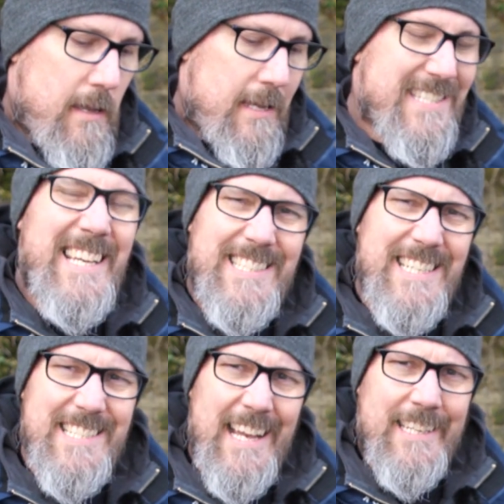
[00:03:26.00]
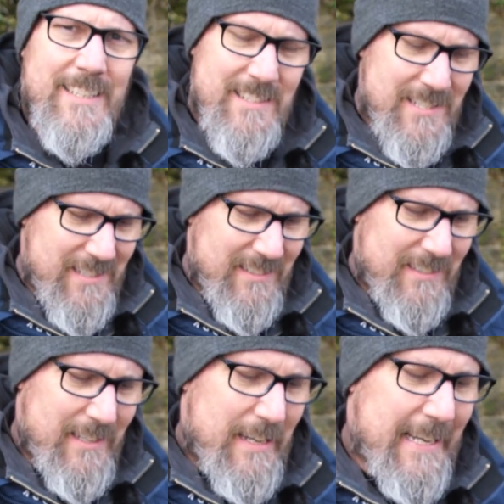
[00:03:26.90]
At 60 seconds,
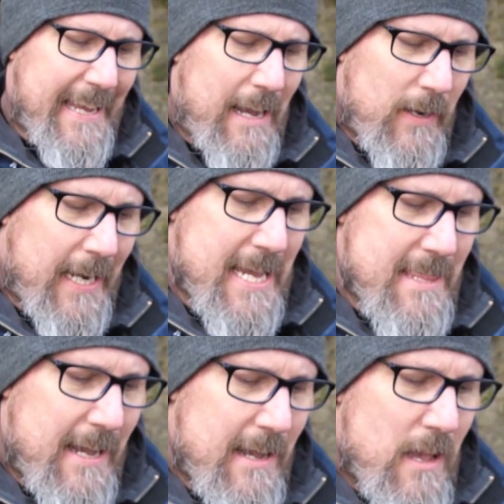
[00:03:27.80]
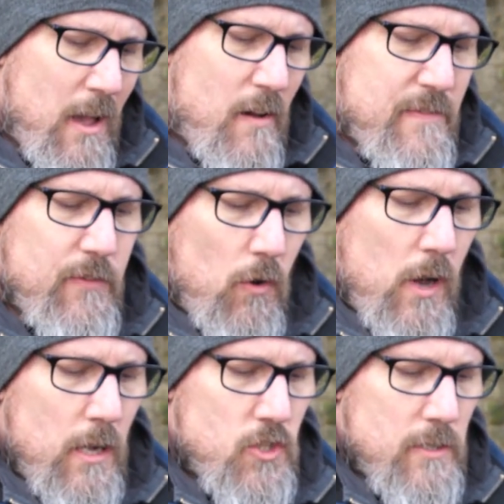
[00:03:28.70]
I calculate that at
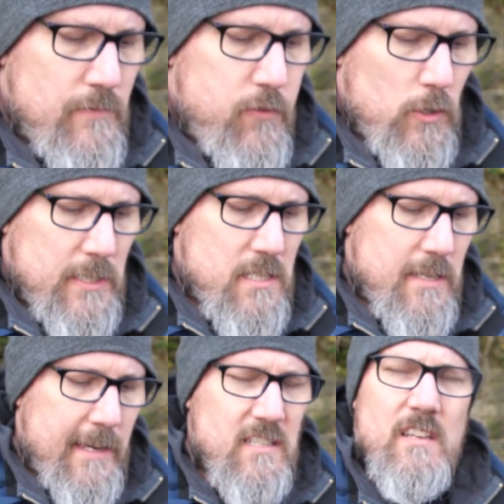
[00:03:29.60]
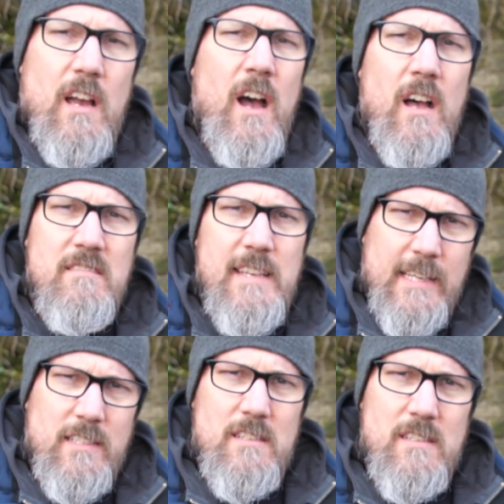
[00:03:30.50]
446.5
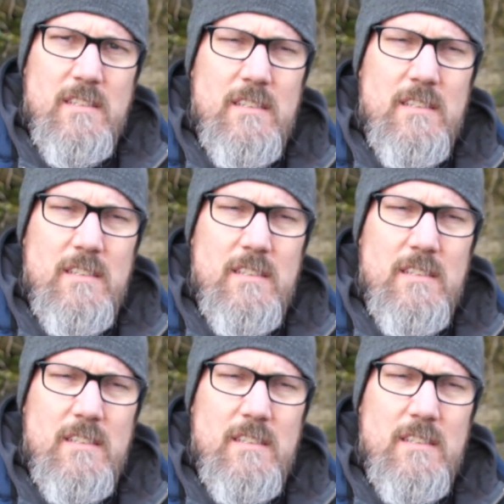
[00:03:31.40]
seconds.